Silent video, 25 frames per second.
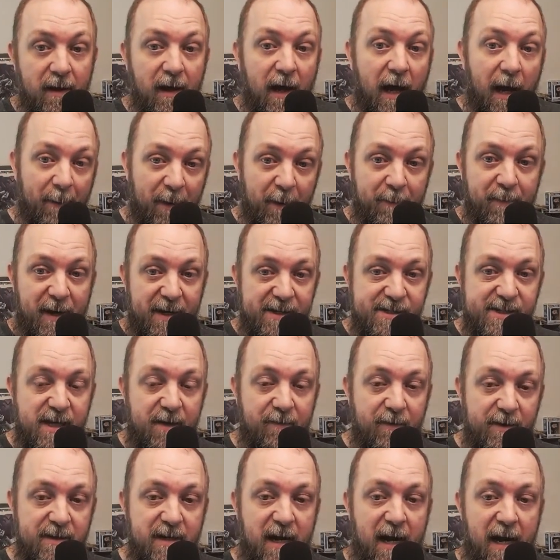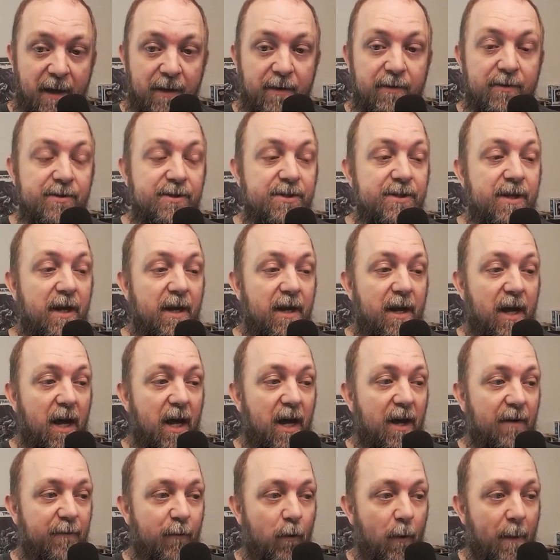I'm going to pay seven dollars
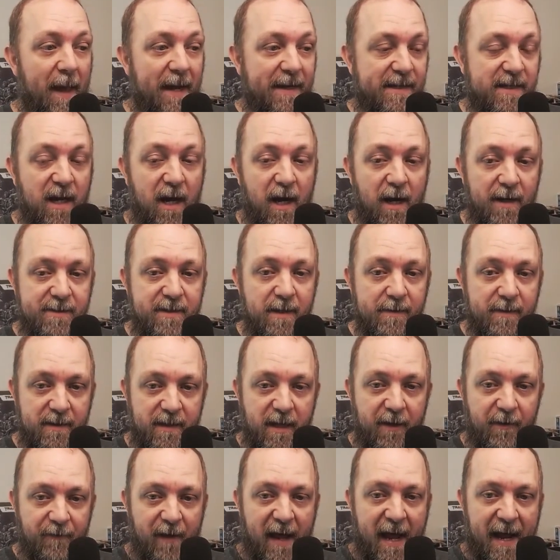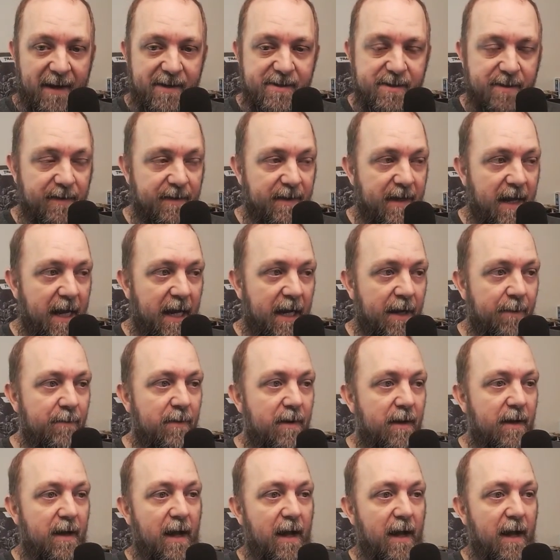uh, for that content that they've added to the game.